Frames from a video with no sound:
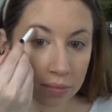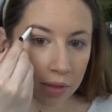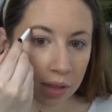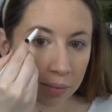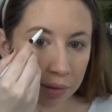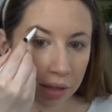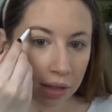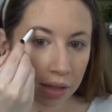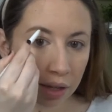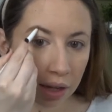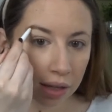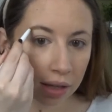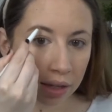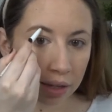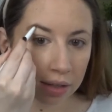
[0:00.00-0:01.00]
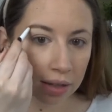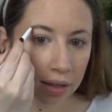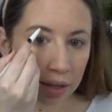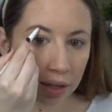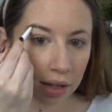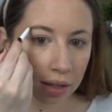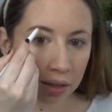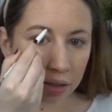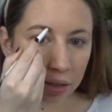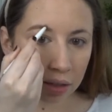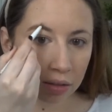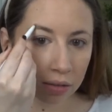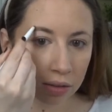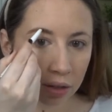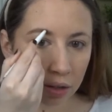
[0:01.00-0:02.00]
Typically, I like something a
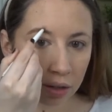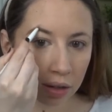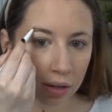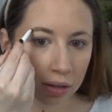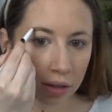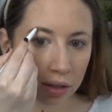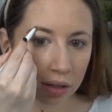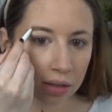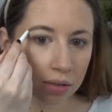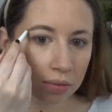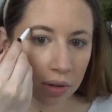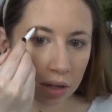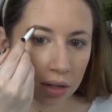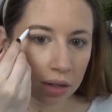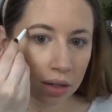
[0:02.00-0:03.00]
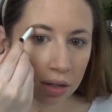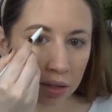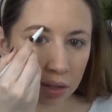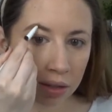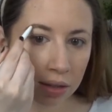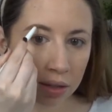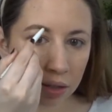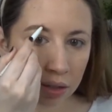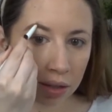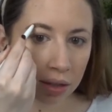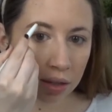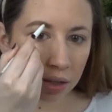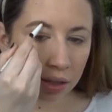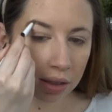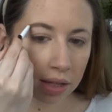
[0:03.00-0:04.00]
little darker than this one.
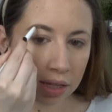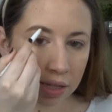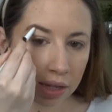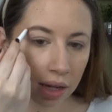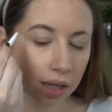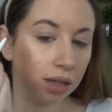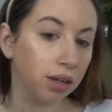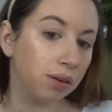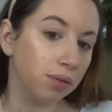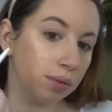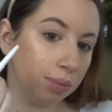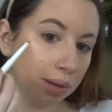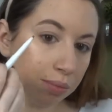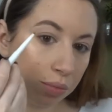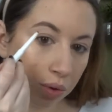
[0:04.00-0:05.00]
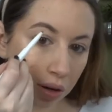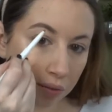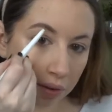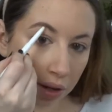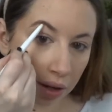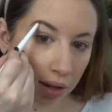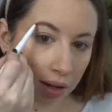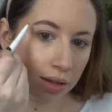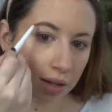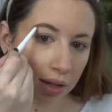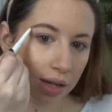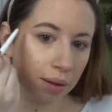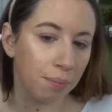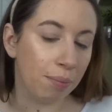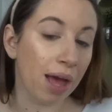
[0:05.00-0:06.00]
Like this color would be more of a
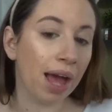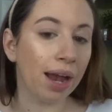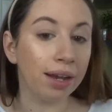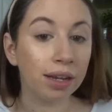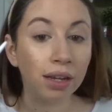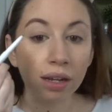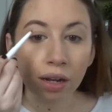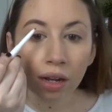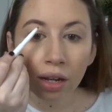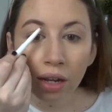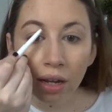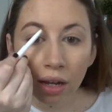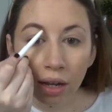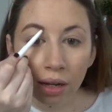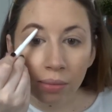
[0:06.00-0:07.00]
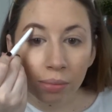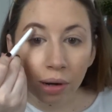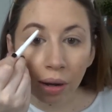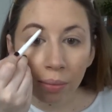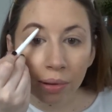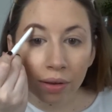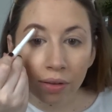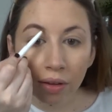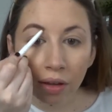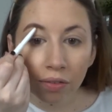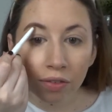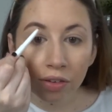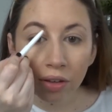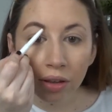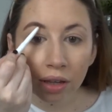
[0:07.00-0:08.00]
companion brow pencil
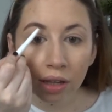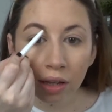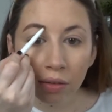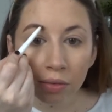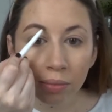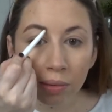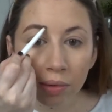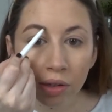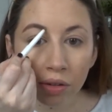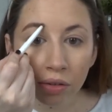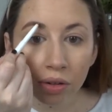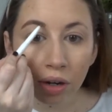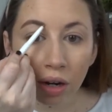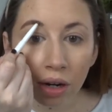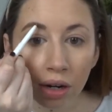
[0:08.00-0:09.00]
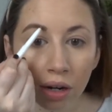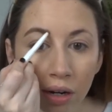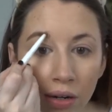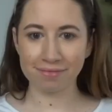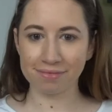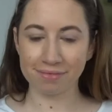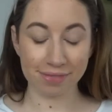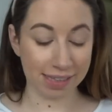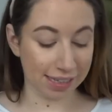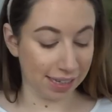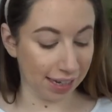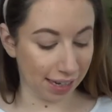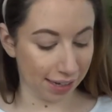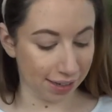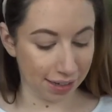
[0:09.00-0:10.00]
for something that was maybe too dark.
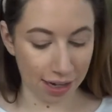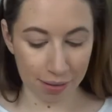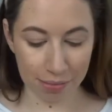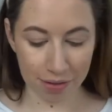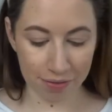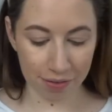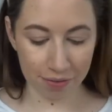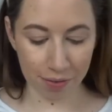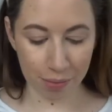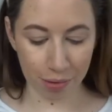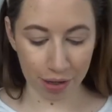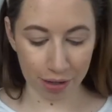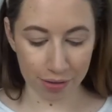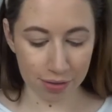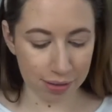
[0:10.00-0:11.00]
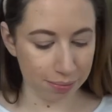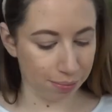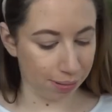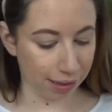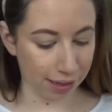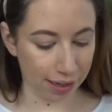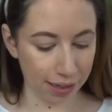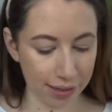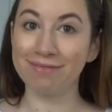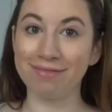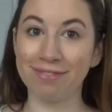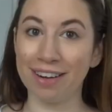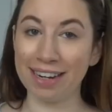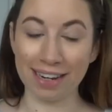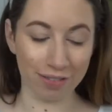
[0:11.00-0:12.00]
Okay, not my favorite brows, but
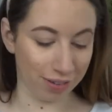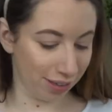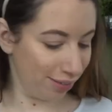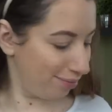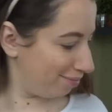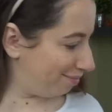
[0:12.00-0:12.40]
whatever.